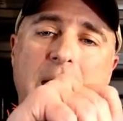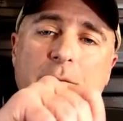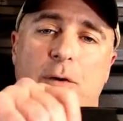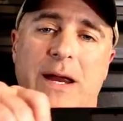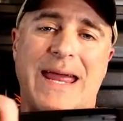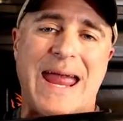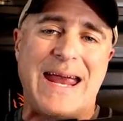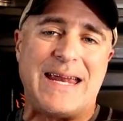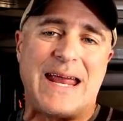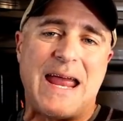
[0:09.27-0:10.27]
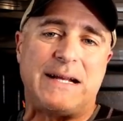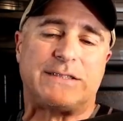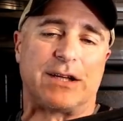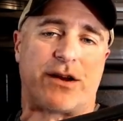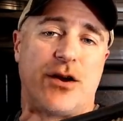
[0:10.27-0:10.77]
Maverick
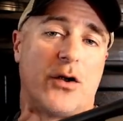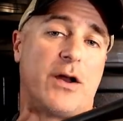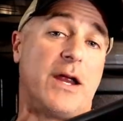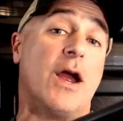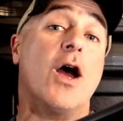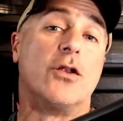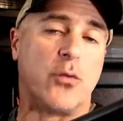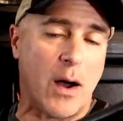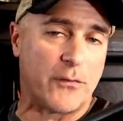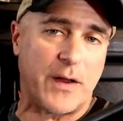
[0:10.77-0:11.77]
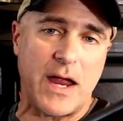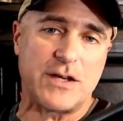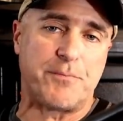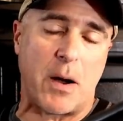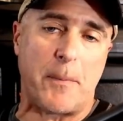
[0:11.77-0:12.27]
eighty-eight Security twelve
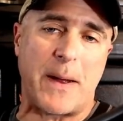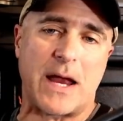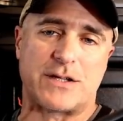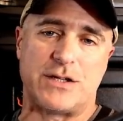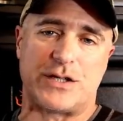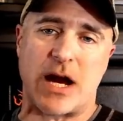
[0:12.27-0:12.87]
gauge pump action